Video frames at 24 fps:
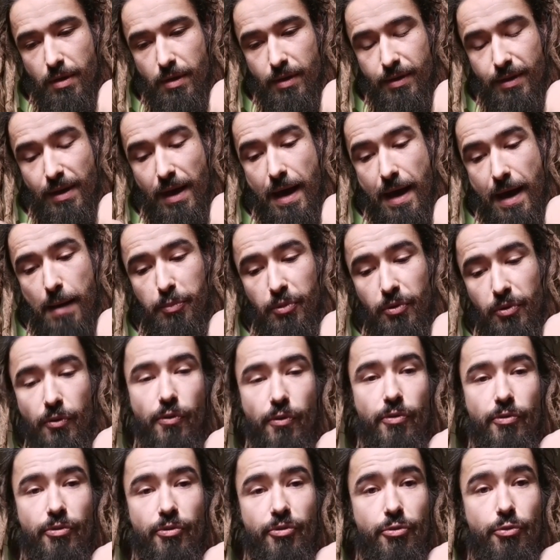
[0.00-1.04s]
It
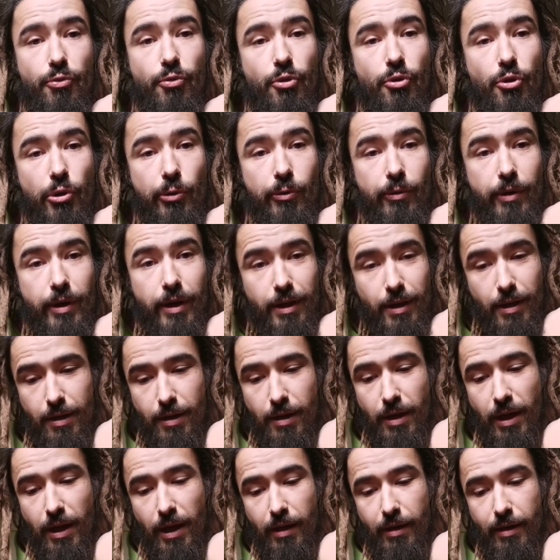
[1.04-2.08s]
happens to go
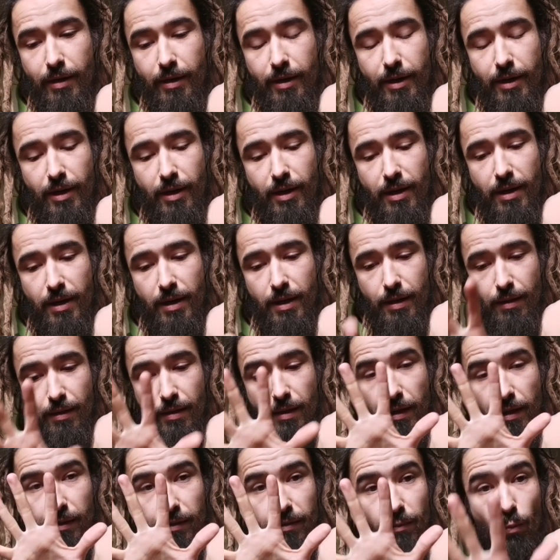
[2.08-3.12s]
in here,
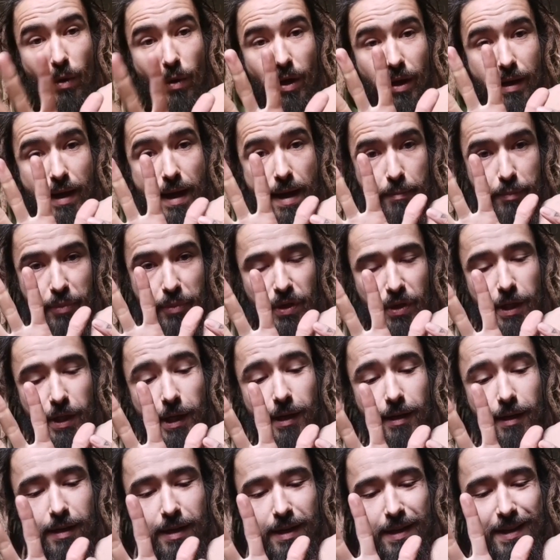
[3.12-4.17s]
that's one
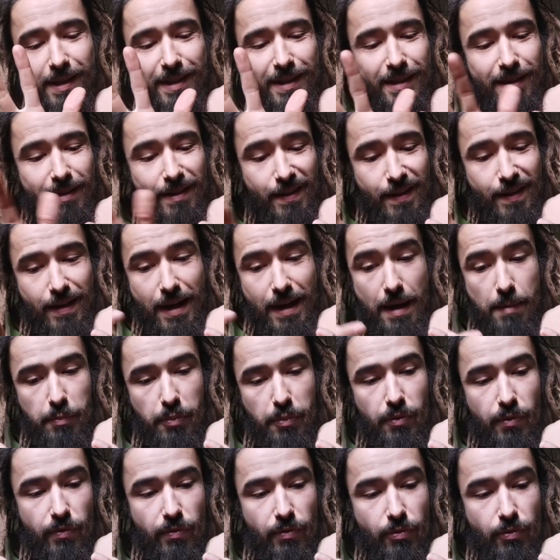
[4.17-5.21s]
happening. It
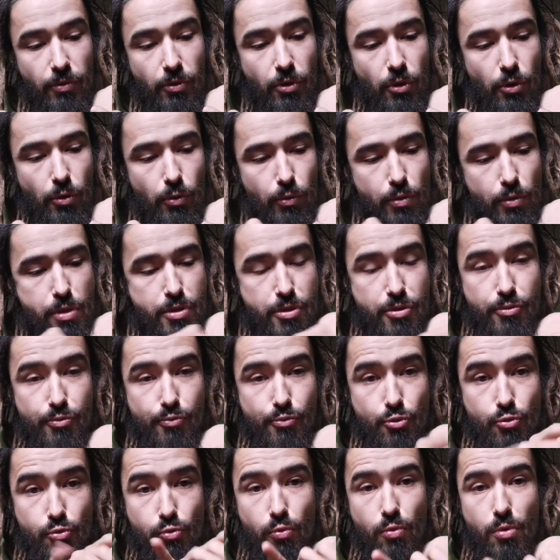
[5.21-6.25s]
happens to go
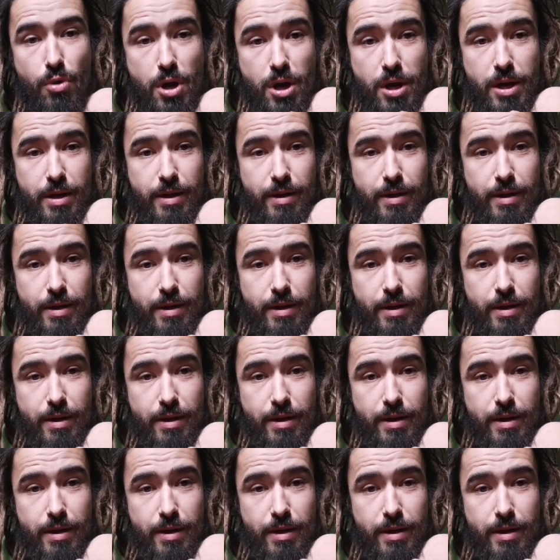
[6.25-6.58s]
through